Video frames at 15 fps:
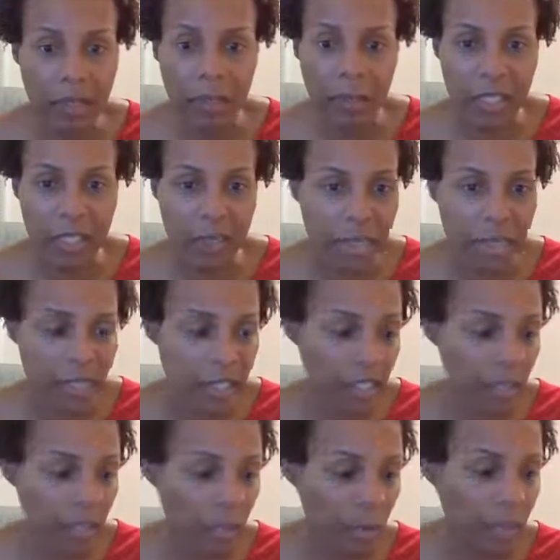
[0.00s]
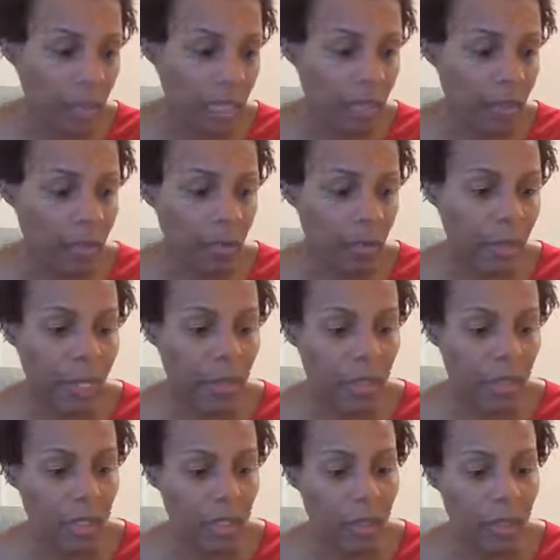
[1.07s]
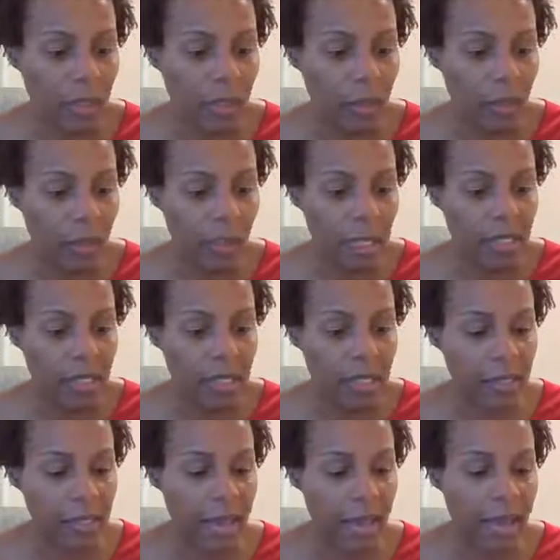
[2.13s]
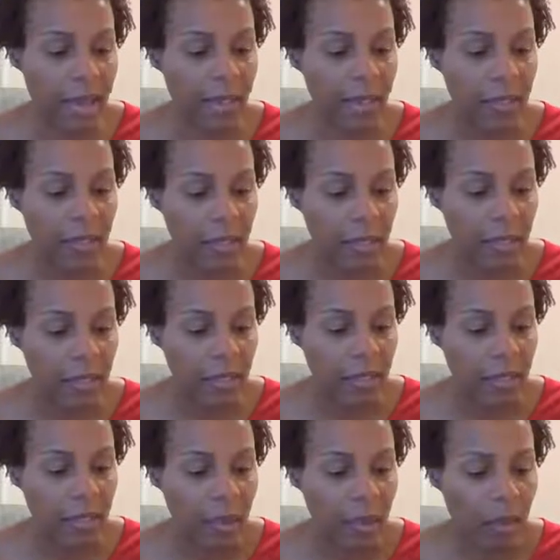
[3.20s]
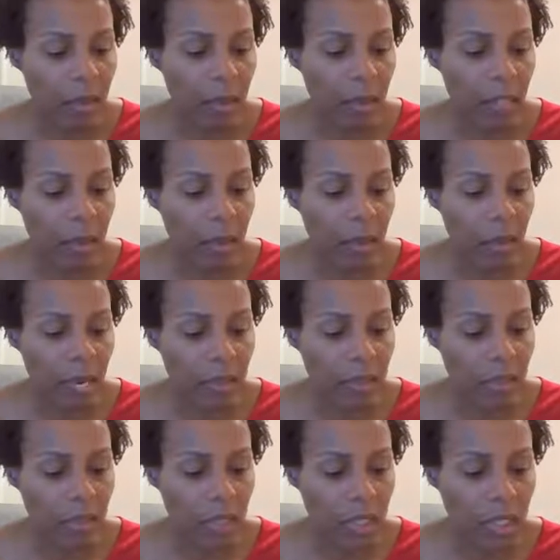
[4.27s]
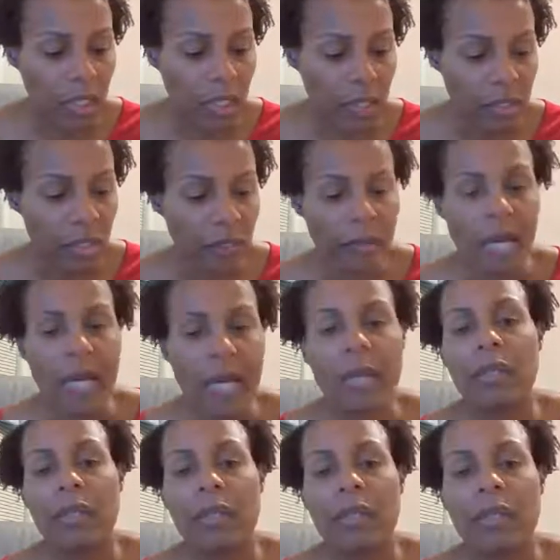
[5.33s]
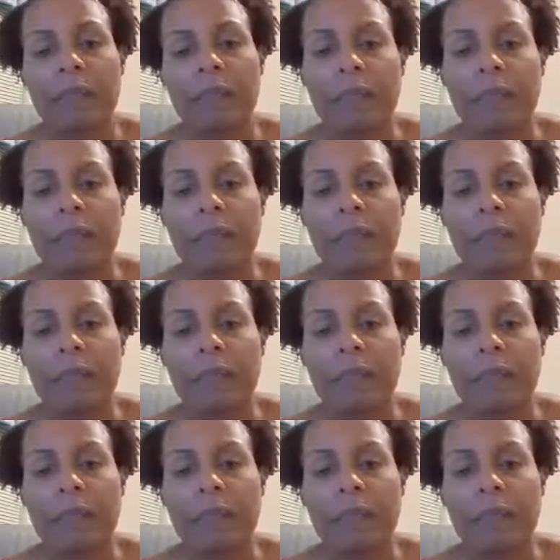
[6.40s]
of mine, Terrence Blount, lost his dad. Blair Broughton, she lost her father.